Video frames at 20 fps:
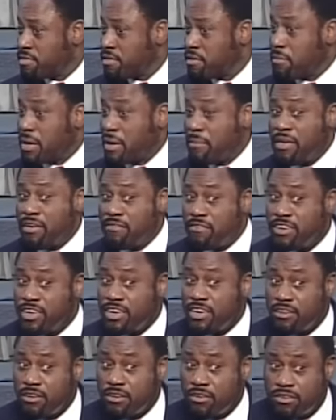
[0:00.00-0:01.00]
maybe even
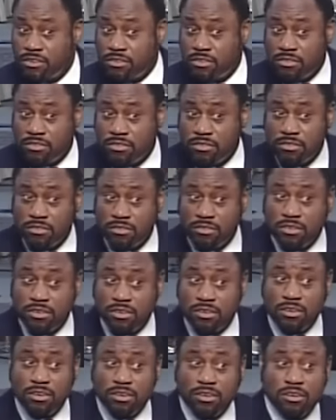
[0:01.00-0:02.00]
killed.
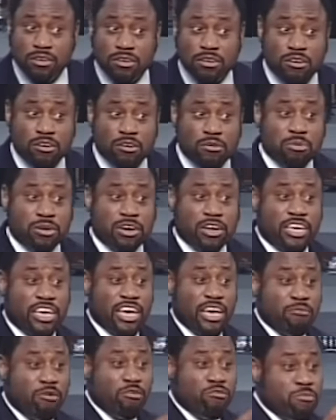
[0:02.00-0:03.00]
But it
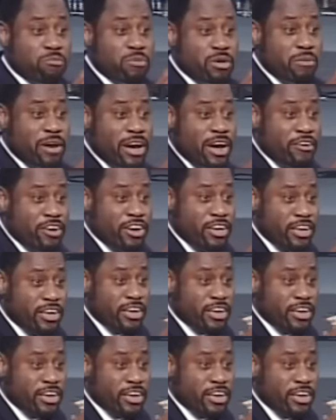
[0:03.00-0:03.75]
came over me, Barry.